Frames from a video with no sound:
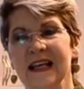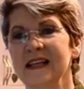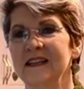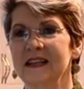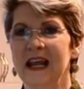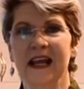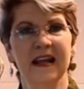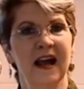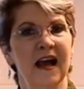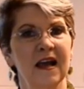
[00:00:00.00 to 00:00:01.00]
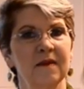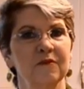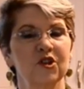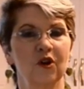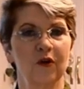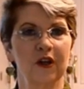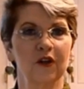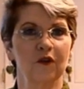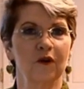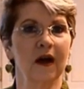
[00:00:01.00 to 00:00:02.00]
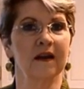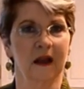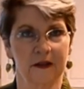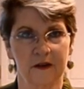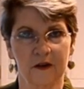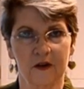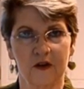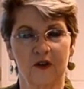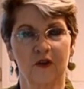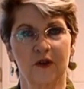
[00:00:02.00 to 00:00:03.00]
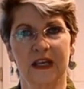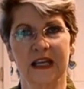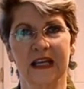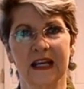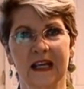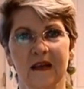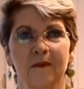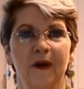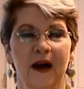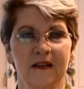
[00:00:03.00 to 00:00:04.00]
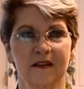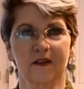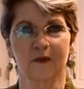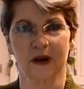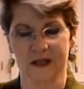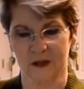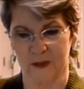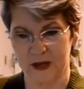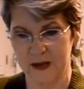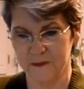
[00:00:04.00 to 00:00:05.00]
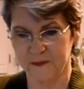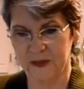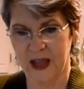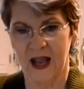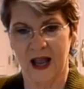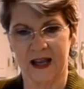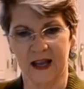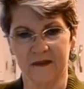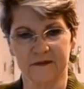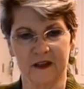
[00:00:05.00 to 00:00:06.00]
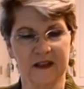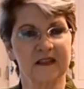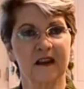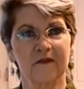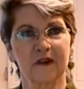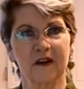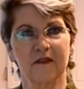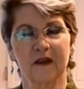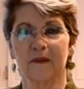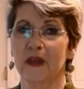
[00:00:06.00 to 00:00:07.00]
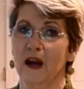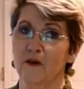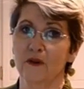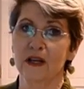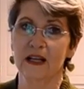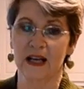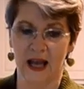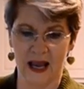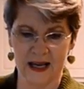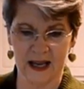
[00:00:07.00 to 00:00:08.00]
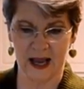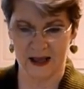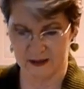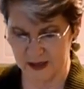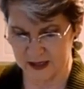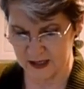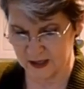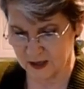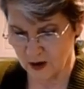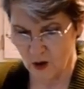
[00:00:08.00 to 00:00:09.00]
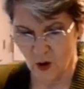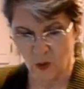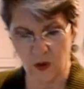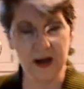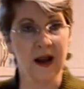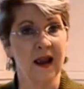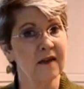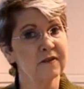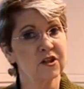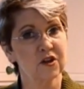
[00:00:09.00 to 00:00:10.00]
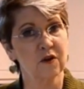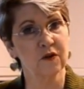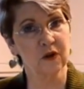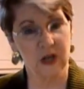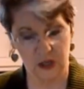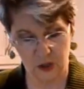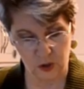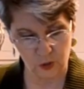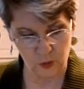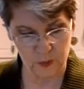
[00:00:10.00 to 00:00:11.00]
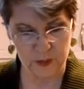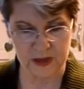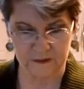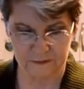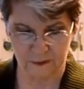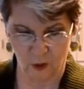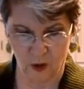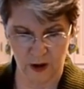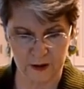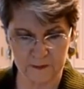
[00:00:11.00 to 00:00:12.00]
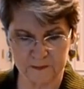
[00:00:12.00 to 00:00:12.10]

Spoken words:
Today I'm showing you another zucchini pasta recipe. I have several of them that I really like, and this is one I haven't showed you before.